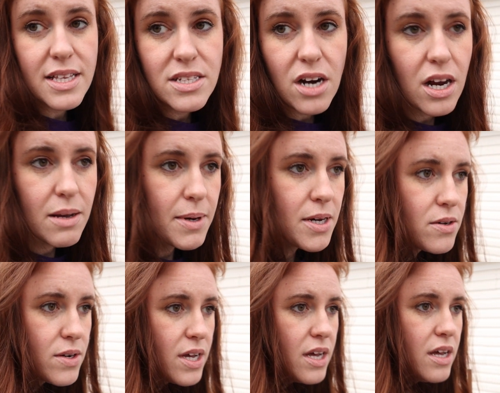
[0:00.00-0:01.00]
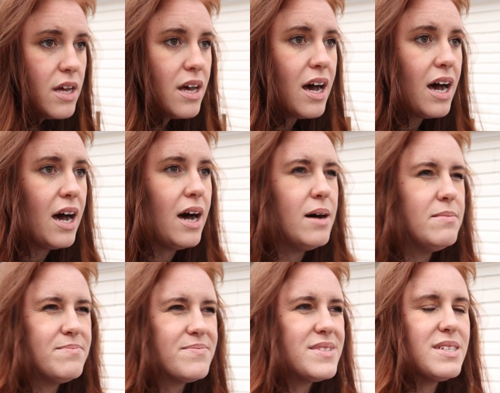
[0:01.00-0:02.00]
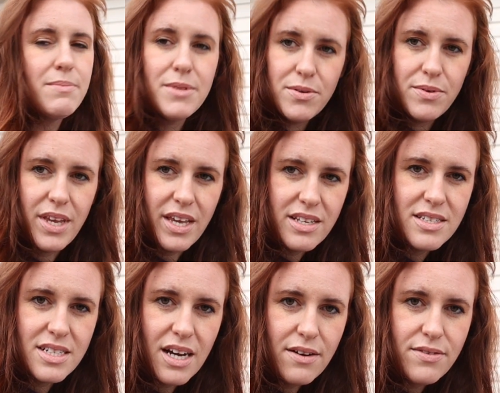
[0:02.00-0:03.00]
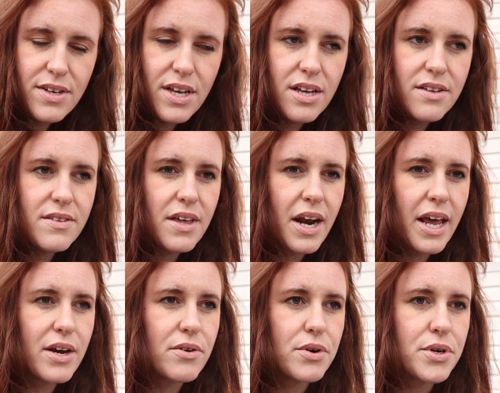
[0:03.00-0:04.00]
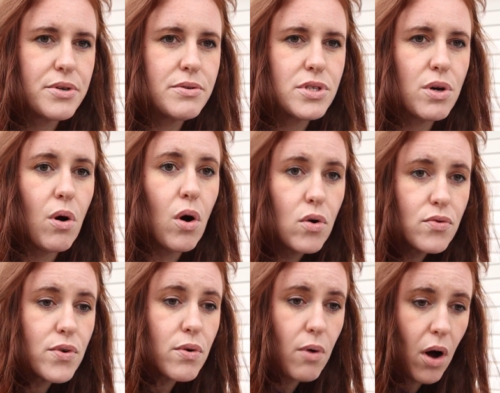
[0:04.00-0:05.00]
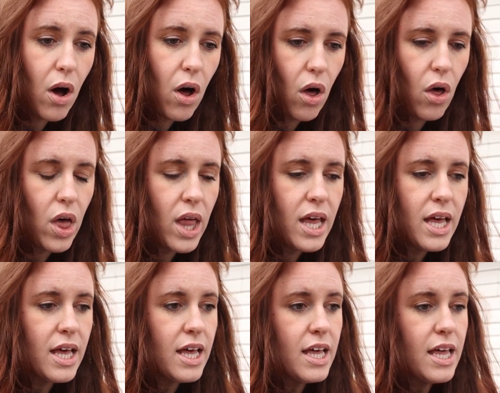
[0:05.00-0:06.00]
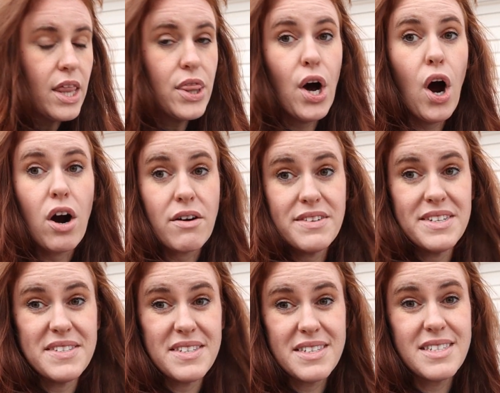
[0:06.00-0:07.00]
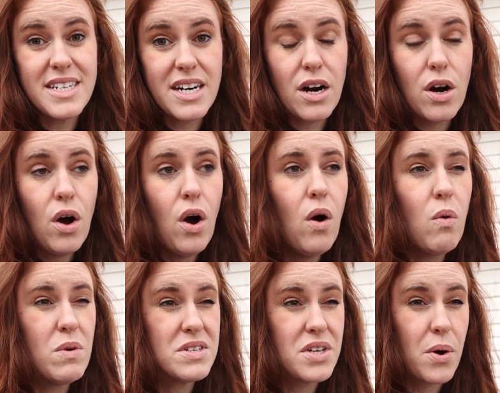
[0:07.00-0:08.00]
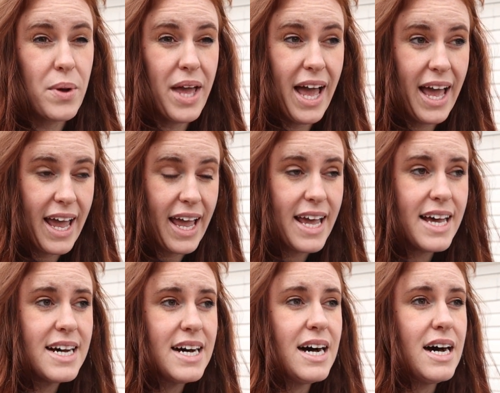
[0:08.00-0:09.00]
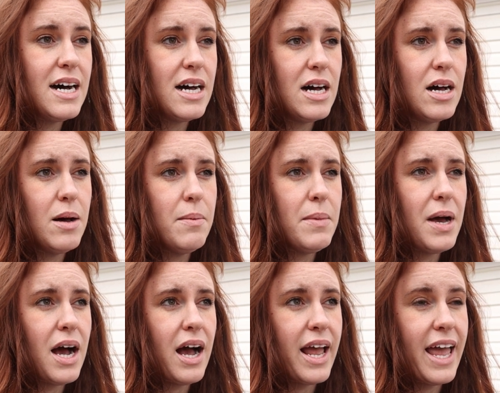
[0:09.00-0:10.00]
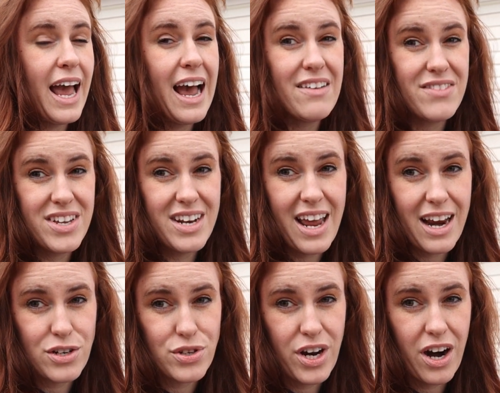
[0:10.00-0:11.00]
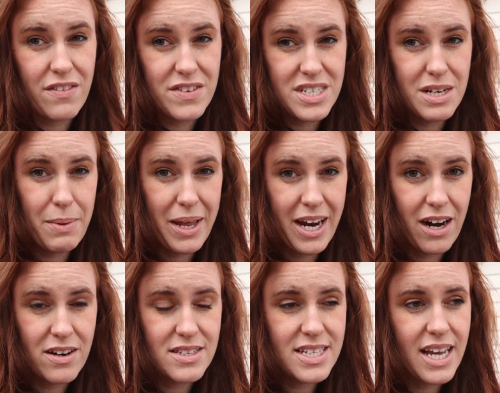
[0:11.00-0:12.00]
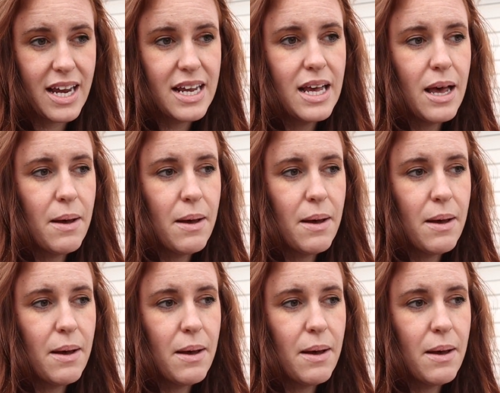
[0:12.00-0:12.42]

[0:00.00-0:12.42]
let's talk about um, some unique stuff that I grew. So overall, the harvest this year was okay. Um, I haven't actually harvested my carrots yet